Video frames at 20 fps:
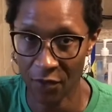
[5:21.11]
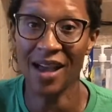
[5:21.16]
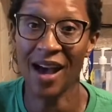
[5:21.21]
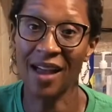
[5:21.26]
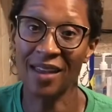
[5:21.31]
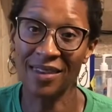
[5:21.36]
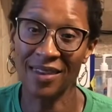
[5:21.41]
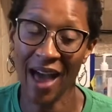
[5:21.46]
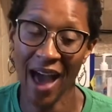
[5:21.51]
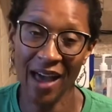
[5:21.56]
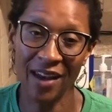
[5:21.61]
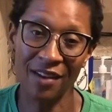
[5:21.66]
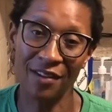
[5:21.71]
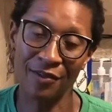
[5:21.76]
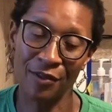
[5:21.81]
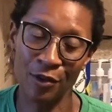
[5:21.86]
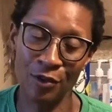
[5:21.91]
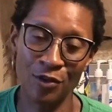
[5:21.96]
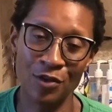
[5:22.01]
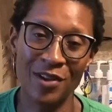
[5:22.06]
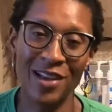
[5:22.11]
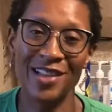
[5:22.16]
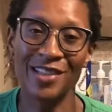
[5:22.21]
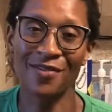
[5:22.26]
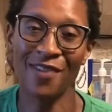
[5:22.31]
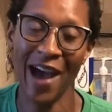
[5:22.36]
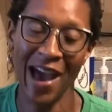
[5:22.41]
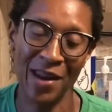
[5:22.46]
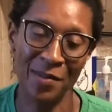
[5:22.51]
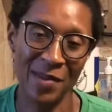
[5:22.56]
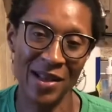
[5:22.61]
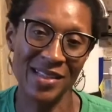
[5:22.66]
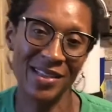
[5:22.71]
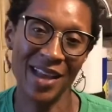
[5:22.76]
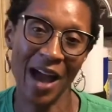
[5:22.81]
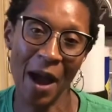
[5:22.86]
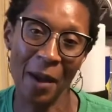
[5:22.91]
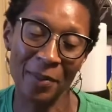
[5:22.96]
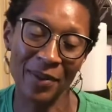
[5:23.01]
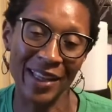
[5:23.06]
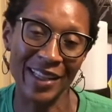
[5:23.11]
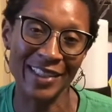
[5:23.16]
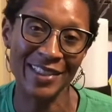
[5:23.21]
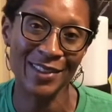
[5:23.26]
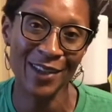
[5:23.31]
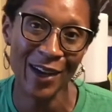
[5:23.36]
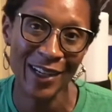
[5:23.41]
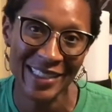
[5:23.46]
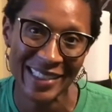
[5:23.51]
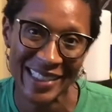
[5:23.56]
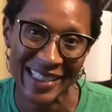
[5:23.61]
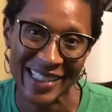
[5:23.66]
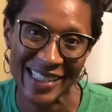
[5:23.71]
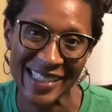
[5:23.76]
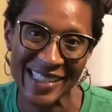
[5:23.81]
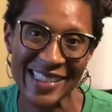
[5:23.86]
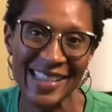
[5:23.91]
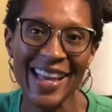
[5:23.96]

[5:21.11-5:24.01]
A lot of nutrients, vitamins, complex starches,